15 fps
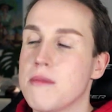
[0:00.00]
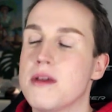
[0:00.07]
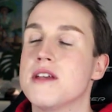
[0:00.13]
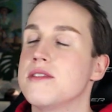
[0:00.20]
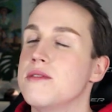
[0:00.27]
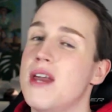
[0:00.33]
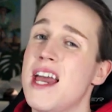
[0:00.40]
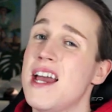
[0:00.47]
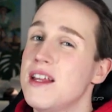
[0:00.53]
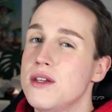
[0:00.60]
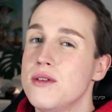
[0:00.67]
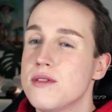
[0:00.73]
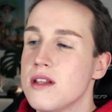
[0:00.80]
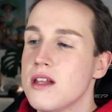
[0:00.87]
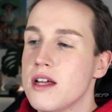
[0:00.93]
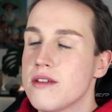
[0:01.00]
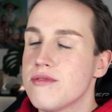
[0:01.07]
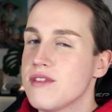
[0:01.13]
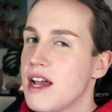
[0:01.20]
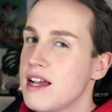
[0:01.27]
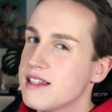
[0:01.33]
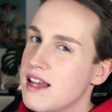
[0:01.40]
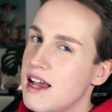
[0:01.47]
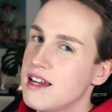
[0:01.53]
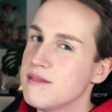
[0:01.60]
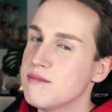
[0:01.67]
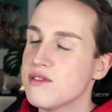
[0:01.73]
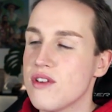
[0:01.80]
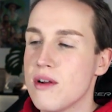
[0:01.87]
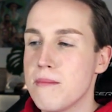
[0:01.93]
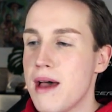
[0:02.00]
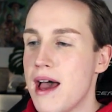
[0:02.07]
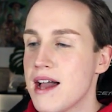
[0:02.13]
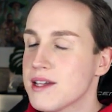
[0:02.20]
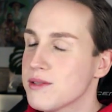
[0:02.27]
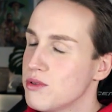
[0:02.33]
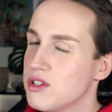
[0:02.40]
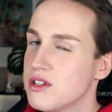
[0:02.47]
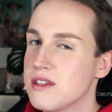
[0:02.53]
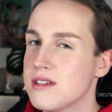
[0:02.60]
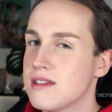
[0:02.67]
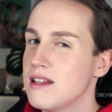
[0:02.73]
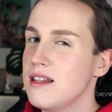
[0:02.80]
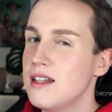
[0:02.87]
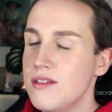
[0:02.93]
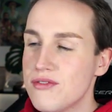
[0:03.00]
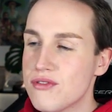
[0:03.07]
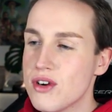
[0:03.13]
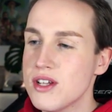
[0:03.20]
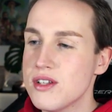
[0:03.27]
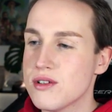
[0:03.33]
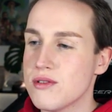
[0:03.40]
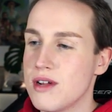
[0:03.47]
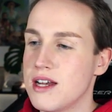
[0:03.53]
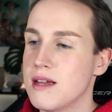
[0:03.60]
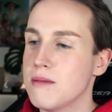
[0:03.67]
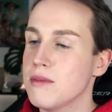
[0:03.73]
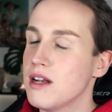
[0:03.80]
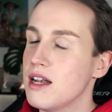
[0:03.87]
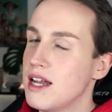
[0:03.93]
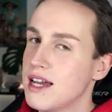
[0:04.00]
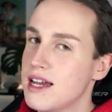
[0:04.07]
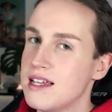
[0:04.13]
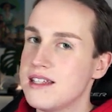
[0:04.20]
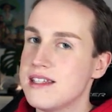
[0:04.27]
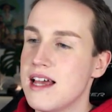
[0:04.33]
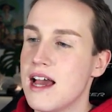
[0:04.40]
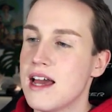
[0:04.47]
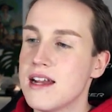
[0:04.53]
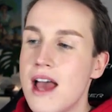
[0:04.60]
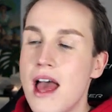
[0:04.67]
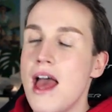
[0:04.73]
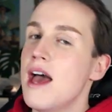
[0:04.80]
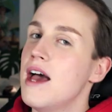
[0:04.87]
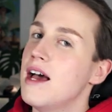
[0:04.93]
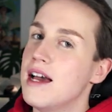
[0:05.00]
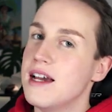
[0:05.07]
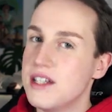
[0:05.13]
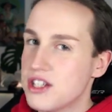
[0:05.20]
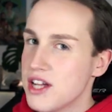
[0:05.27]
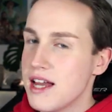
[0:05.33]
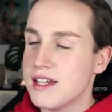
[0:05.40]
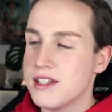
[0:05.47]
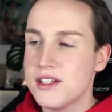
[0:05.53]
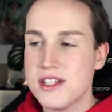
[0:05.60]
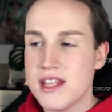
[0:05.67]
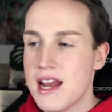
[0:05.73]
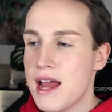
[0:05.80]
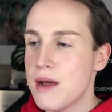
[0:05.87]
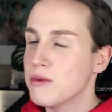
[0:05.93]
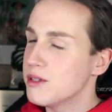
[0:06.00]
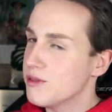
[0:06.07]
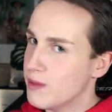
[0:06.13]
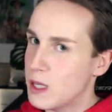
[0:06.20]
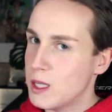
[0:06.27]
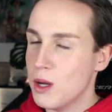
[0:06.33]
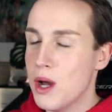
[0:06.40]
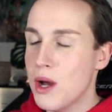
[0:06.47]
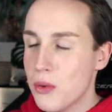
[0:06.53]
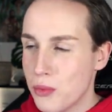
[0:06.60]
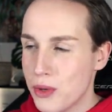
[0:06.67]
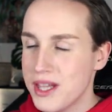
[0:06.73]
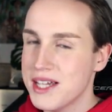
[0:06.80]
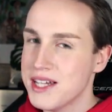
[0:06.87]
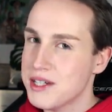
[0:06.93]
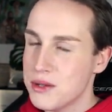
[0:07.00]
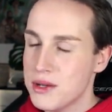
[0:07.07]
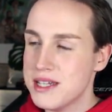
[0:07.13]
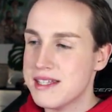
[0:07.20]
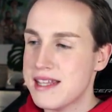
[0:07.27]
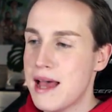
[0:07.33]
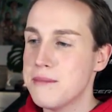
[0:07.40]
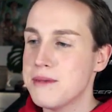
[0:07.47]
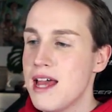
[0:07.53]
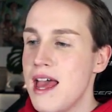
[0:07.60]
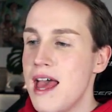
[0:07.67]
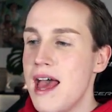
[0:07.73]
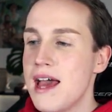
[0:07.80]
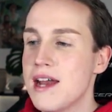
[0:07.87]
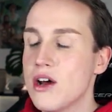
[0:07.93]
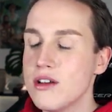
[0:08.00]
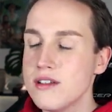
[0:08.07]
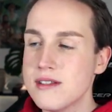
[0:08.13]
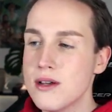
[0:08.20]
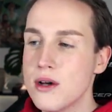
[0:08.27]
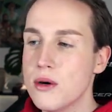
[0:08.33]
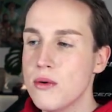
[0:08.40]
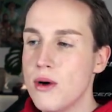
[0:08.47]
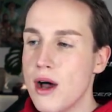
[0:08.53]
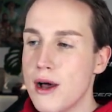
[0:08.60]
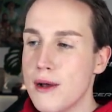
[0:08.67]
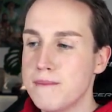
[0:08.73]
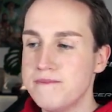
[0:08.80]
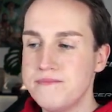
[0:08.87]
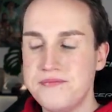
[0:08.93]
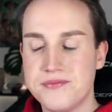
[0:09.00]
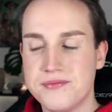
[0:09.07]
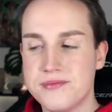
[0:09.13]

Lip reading: because you can't use a lot of nice items from packs, which is a little frustrating, but like I said, a challenge that I was willing to accept. And also